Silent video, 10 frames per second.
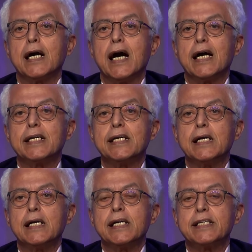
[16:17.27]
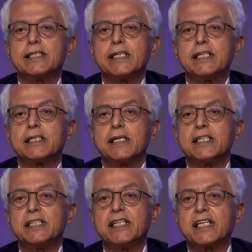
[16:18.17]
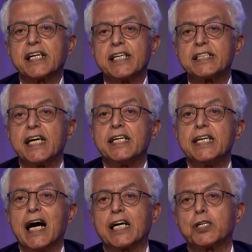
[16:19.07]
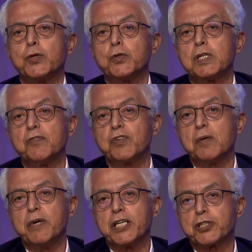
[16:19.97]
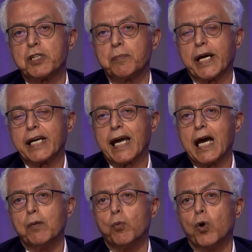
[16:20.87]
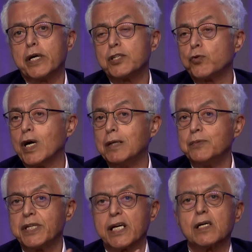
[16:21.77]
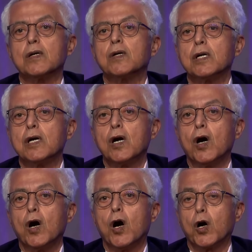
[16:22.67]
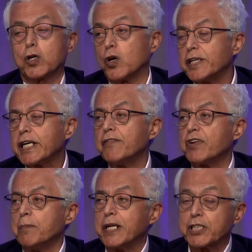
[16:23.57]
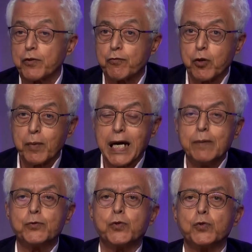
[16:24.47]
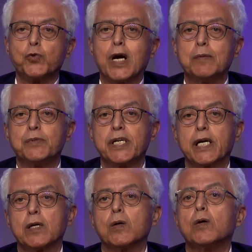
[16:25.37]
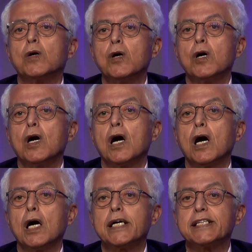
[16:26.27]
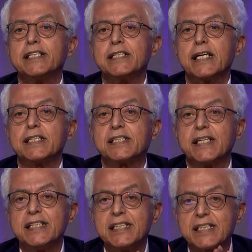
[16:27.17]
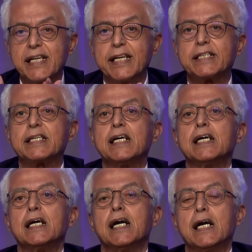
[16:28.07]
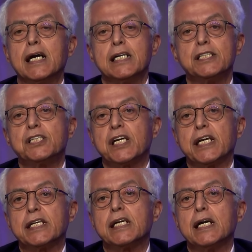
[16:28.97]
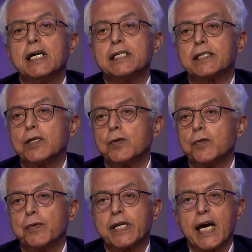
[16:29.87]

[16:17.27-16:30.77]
And it decreases any acute inflammation, bring M1 to M0, or chronic inflammation from M2 to M0. It is a steady state gene. So we